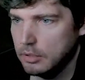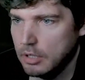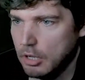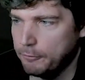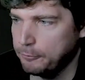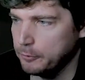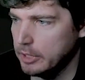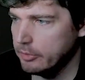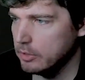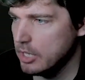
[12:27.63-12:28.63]
A free
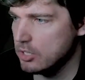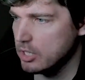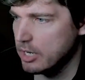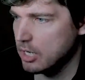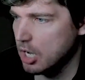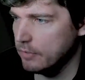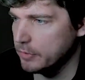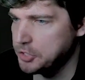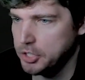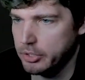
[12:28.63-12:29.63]
release on a cover
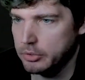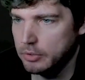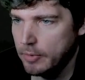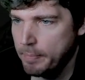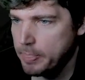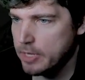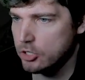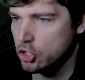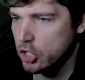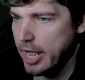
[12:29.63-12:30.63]
two. This
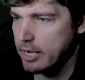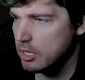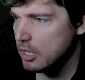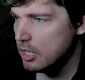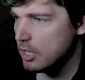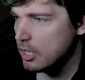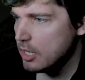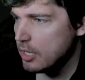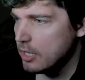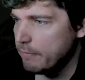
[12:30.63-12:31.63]
shit
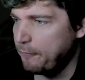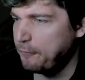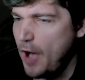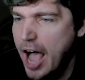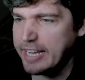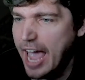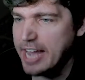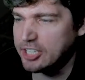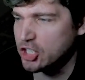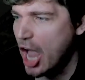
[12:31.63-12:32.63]

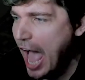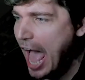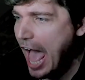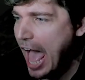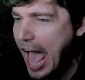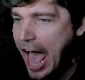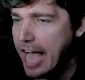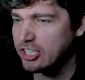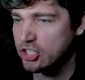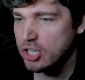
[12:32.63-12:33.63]
fucking
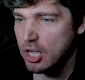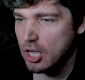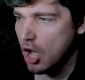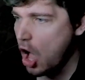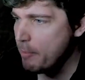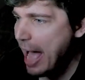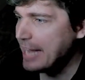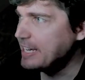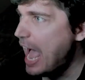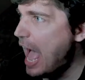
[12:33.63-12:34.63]
sucks! Oh
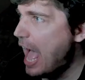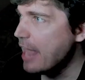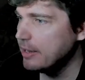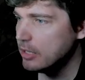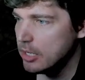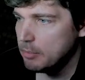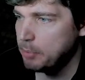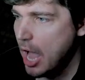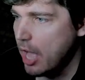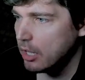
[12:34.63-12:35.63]
my God!
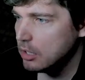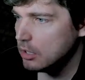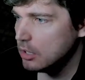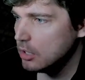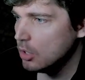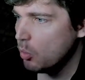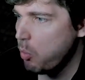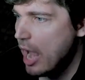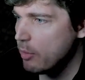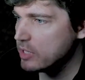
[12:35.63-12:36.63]
Bruh!
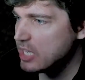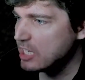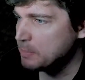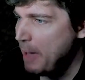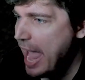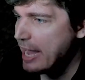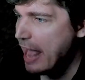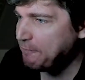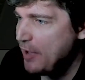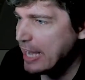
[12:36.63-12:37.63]
Where was this made?
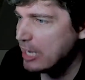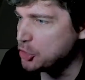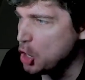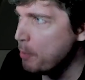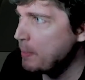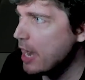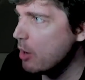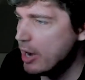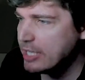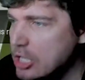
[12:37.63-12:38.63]
On fucking Jupiter?
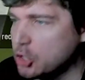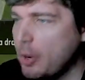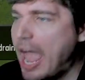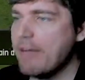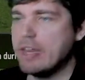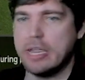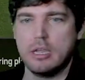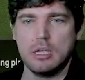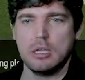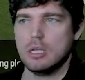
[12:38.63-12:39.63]
What gravity?
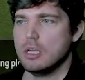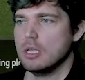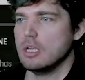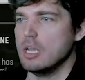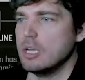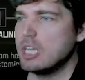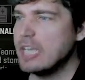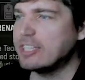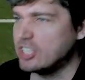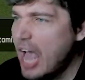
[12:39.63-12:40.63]
Cause
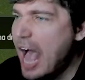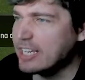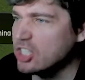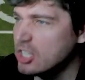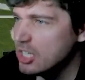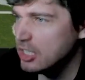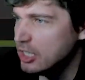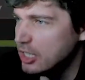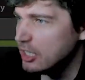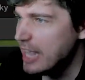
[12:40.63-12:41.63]
it sucks!
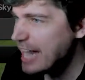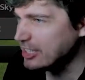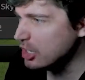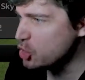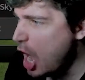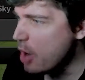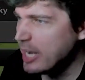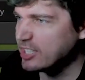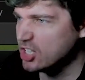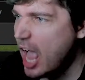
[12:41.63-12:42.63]
That's the joke,
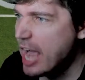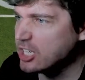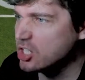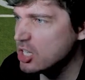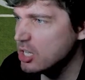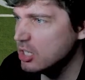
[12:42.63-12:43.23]
it sucks!